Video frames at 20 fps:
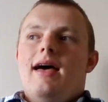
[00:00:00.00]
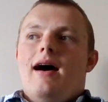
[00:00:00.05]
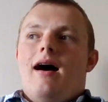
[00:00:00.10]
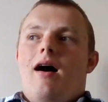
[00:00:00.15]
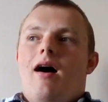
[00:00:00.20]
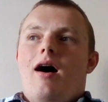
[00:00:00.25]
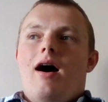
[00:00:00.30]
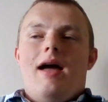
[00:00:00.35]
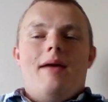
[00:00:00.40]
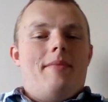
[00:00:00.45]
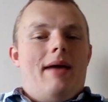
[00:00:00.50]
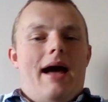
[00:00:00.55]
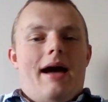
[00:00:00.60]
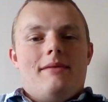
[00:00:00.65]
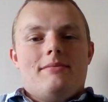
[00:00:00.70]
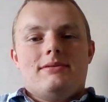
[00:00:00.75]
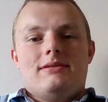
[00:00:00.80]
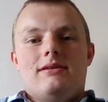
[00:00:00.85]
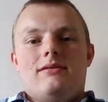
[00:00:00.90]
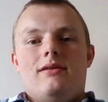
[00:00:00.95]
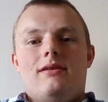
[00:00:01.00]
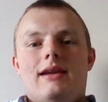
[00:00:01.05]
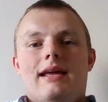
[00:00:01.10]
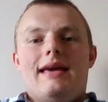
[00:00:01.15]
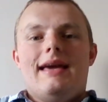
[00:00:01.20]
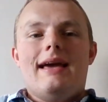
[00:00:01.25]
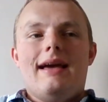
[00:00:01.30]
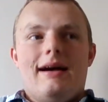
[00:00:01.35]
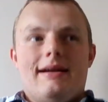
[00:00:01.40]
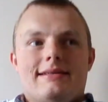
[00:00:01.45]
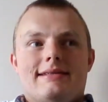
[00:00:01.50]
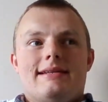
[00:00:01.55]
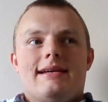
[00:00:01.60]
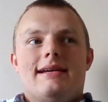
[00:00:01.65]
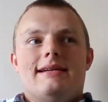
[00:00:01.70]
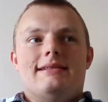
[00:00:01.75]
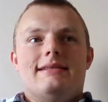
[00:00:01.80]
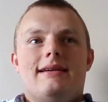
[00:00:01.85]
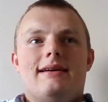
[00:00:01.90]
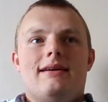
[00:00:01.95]
I'm absolutely
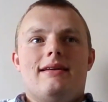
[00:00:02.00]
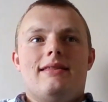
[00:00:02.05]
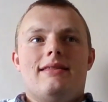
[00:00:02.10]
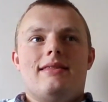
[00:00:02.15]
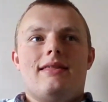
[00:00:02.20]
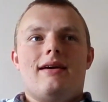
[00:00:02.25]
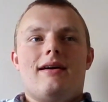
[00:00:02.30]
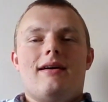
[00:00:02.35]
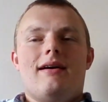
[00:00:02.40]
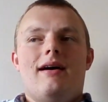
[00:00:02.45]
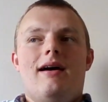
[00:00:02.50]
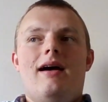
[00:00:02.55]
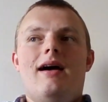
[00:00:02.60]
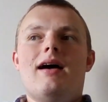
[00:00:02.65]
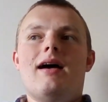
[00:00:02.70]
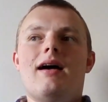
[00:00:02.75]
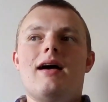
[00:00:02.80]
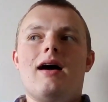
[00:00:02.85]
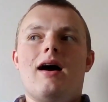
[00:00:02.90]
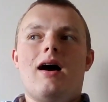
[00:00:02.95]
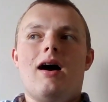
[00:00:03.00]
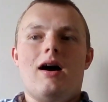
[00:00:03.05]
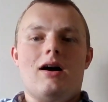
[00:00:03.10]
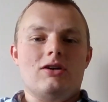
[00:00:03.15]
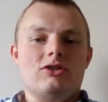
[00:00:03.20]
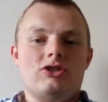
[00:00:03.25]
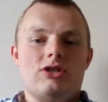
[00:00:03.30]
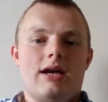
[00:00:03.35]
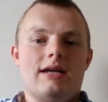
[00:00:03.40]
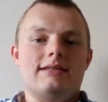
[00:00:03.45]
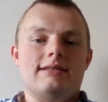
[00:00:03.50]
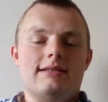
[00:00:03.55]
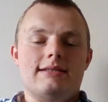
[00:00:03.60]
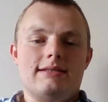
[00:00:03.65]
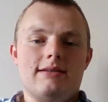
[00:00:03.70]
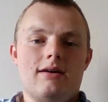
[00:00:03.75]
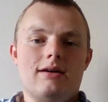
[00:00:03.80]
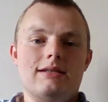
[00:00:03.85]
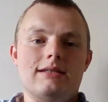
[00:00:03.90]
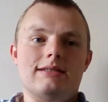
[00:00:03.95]
gutted that Harshett
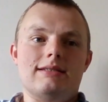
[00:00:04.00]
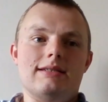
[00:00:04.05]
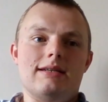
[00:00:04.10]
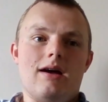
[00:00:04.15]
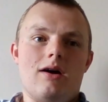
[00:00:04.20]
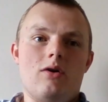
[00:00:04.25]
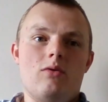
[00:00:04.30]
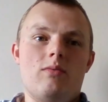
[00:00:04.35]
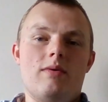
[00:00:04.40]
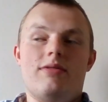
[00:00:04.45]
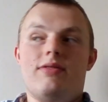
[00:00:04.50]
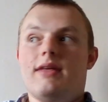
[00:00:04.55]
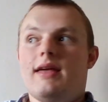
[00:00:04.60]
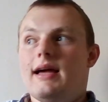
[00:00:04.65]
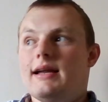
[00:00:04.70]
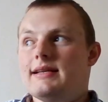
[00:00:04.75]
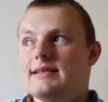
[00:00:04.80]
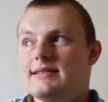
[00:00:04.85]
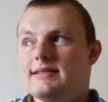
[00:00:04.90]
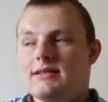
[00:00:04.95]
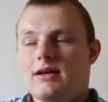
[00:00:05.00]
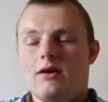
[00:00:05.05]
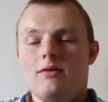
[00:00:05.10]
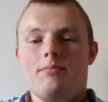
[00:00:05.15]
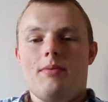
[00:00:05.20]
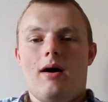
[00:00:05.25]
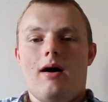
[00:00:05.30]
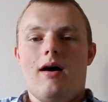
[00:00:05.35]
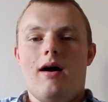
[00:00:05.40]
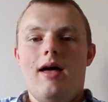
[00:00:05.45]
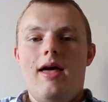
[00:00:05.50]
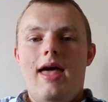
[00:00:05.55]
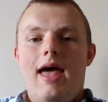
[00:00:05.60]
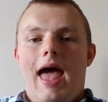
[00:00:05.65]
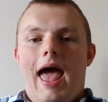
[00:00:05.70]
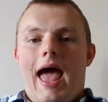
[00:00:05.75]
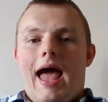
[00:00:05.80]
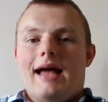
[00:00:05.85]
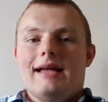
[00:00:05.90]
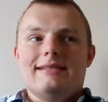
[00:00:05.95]
decided to go with the Eddie Stobart
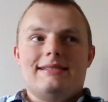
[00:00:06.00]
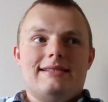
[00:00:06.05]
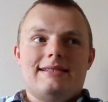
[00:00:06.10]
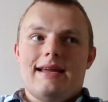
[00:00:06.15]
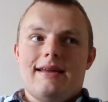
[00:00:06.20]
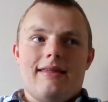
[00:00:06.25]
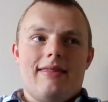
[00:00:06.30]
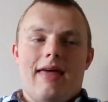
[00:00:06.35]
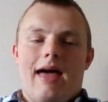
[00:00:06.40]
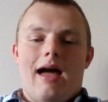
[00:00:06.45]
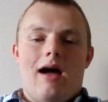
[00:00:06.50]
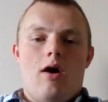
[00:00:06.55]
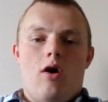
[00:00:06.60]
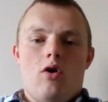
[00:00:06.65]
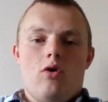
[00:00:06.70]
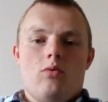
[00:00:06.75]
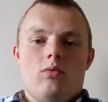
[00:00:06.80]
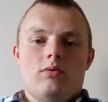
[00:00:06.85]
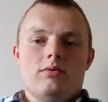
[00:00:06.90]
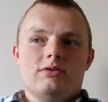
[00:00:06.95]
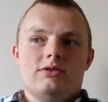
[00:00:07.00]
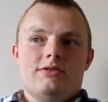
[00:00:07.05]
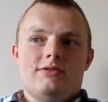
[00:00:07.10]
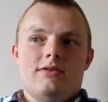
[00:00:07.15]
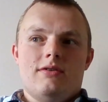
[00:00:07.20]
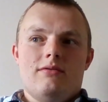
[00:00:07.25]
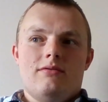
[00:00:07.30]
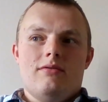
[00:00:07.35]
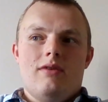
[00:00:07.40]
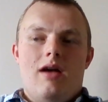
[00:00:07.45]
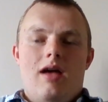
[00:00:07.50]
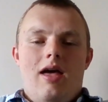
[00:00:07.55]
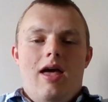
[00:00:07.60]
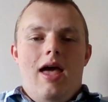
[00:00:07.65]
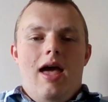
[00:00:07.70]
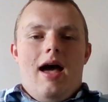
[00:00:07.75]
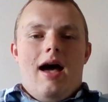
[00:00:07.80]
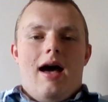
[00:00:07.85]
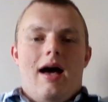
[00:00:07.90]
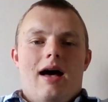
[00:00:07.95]
instead of that Hogwarts
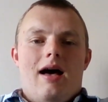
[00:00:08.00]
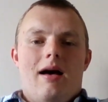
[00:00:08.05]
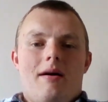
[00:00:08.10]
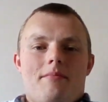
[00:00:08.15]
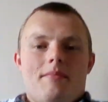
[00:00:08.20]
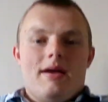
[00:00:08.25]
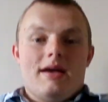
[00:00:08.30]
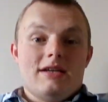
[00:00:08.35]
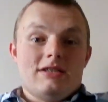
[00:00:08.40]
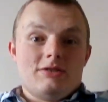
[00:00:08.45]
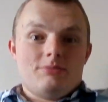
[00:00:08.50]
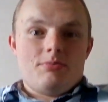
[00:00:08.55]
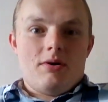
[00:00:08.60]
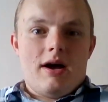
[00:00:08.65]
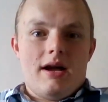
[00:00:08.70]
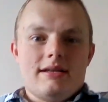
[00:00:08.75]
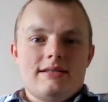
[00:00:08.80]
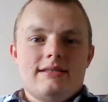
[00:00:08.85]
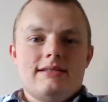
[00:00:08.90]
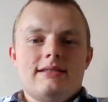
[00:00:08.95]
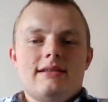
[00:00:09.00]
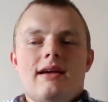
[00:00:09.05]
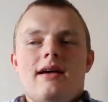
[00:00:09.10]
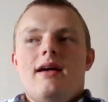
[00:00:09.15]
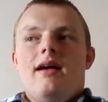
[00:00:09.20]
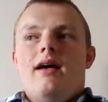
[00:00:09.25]
Express.